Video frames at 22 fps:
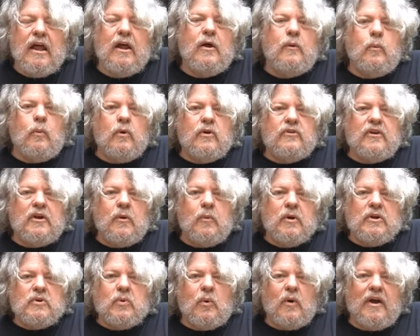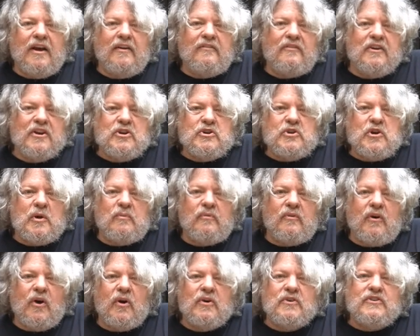we'll see which one I finish up
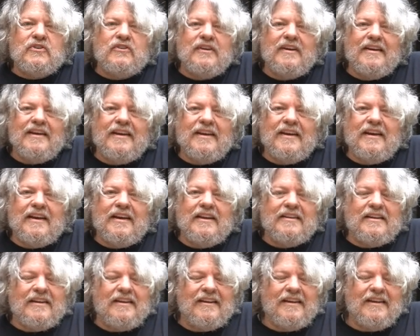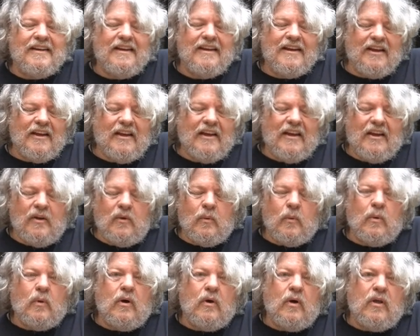first, and
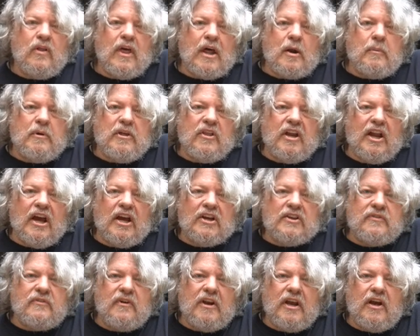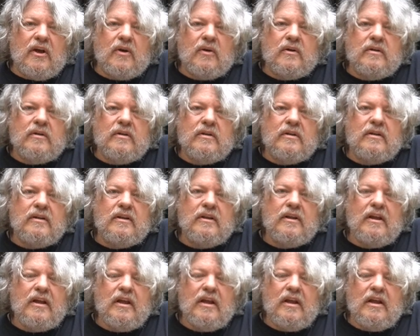that'll be the next video.
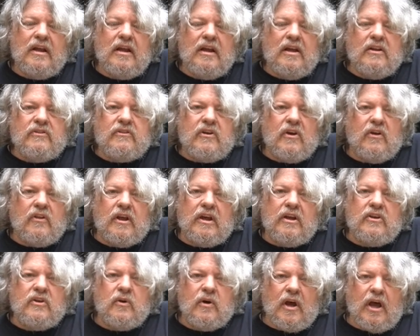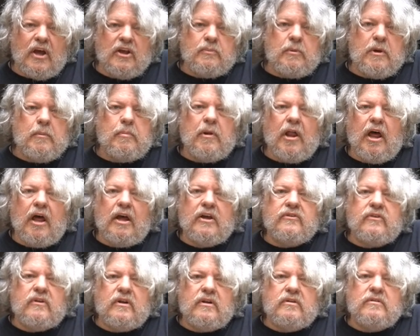Till then, you guys be
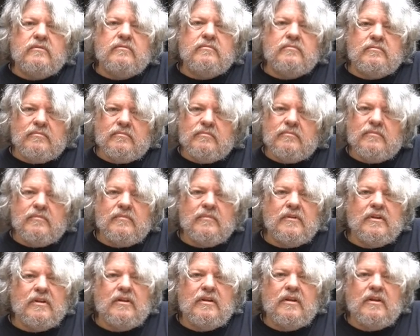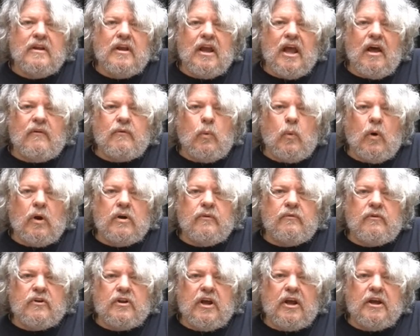blessed and have a
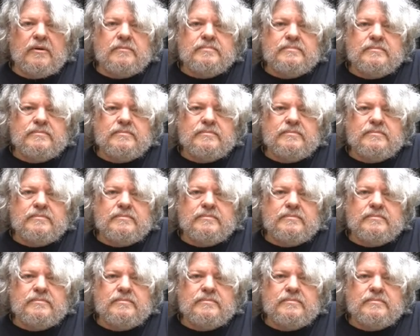wonderful day.